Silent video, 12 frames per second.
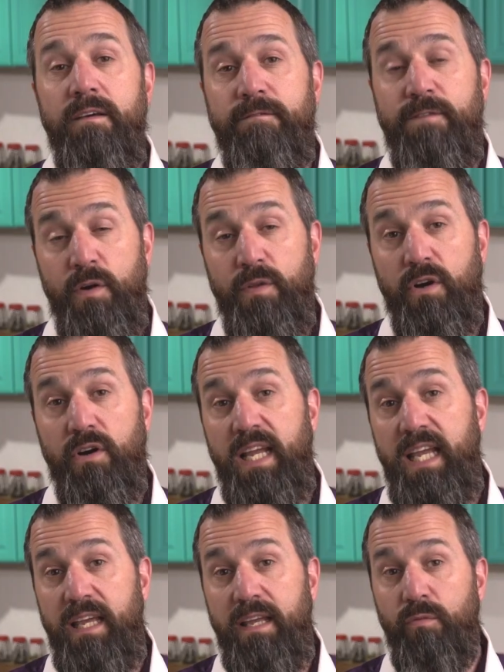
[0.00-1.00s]
Further,
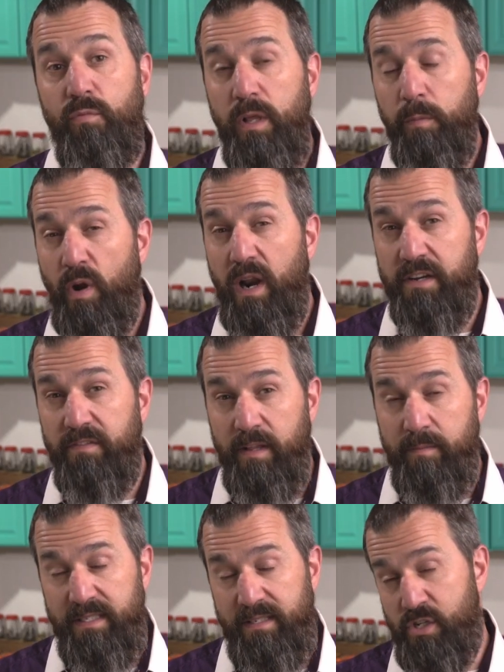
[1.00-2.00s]
in real product
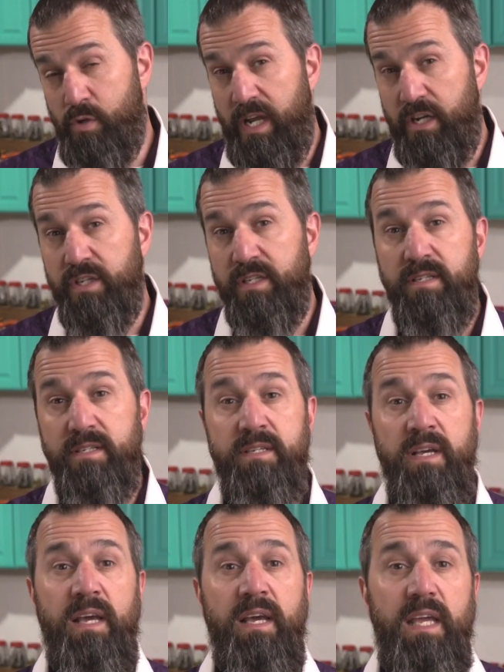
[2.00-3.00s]
development
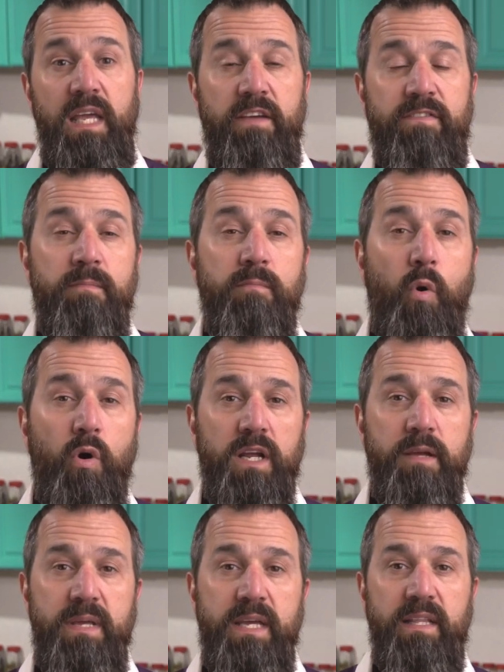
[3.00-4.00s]
situations, even more
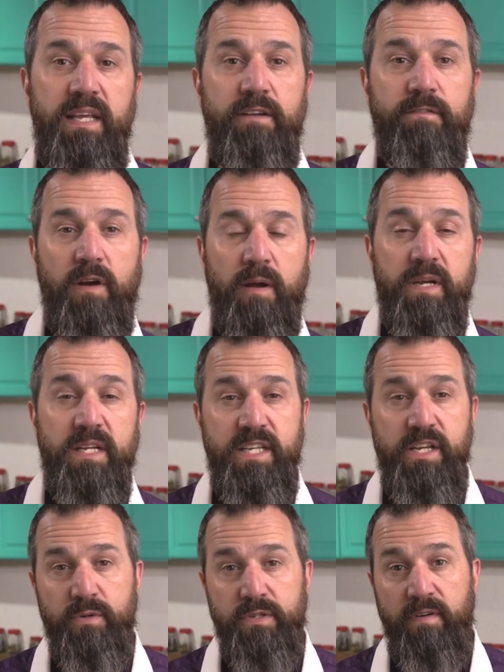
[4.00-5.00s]
can be gleaned from
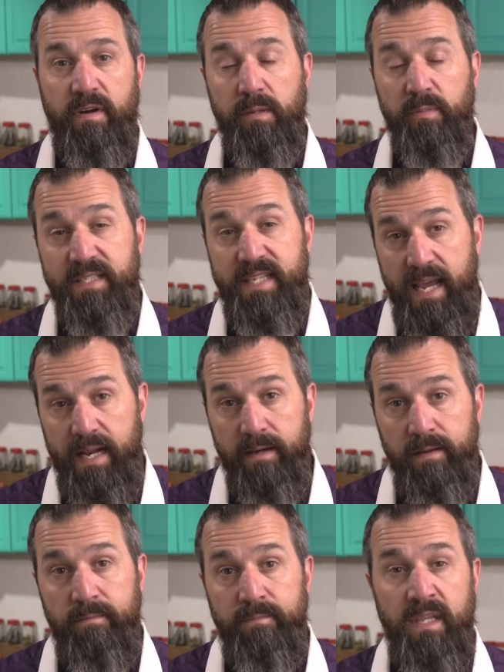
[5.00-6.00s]
continuous variable
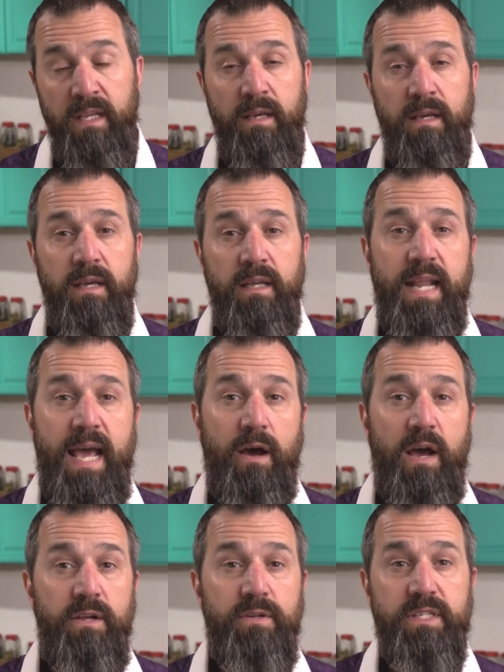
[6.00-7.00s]
data.
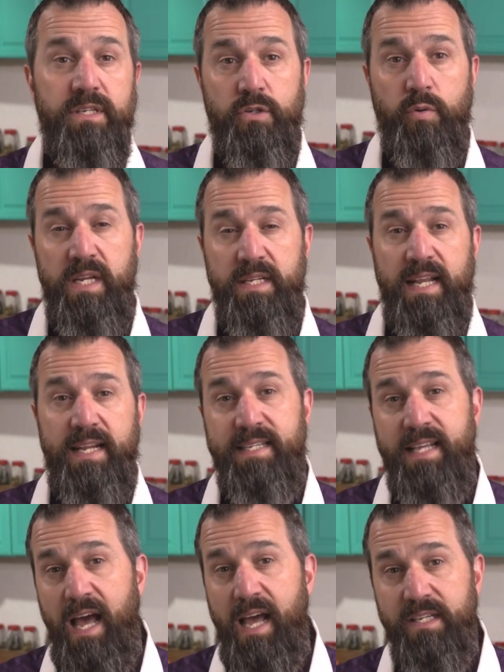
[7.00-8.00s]
Now, I use the
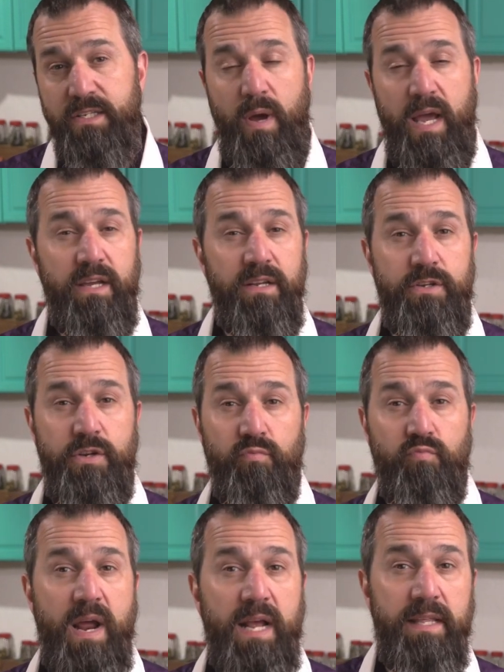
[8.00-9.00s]
20-sided die so I could
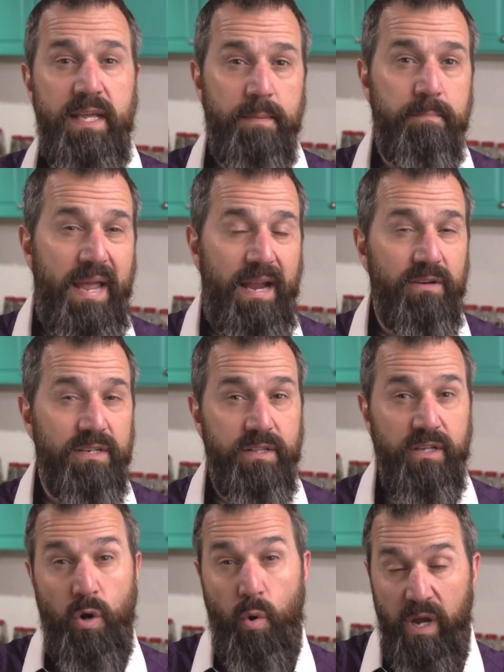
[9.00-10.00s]
directly compare it
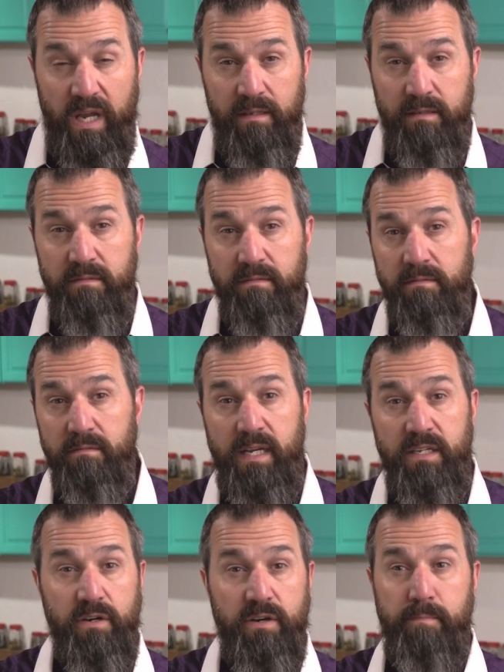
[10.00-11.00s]
to the coin,
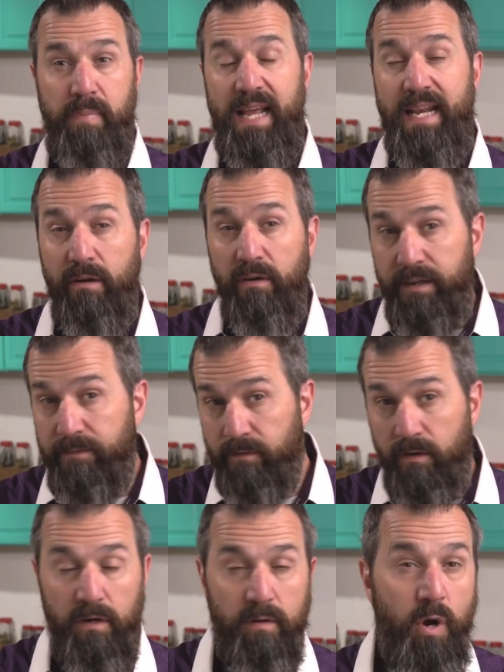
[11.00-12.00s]
right? Turn it binary
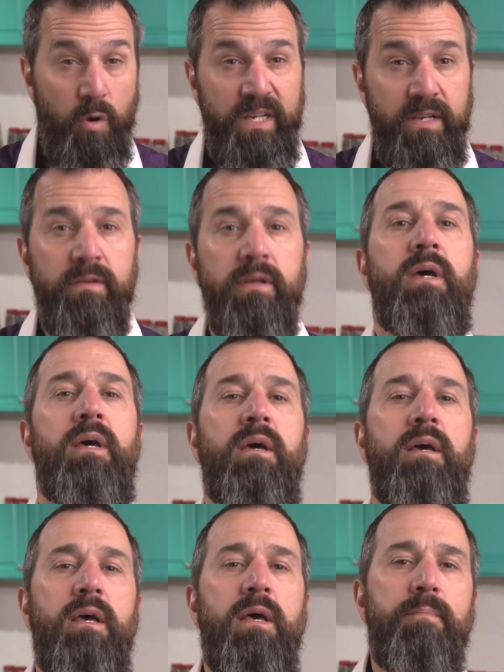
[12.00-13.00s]
for a moment.
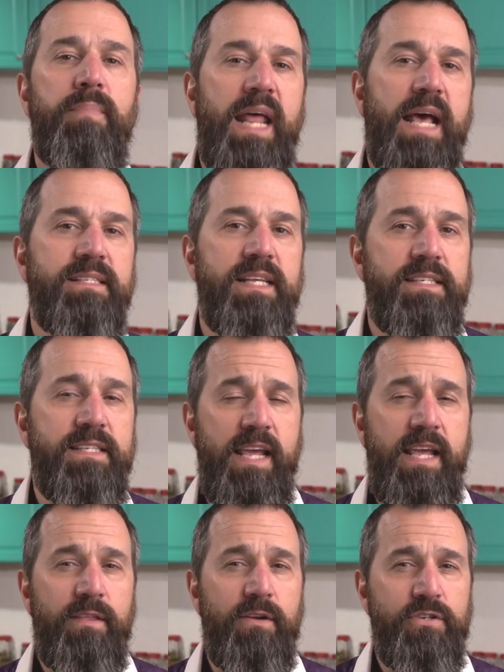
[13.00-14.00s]
But as they
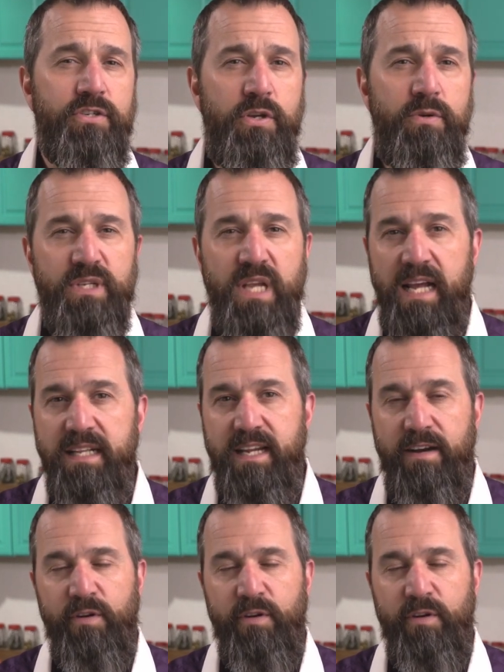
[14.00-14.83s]
say, there's 2 sides to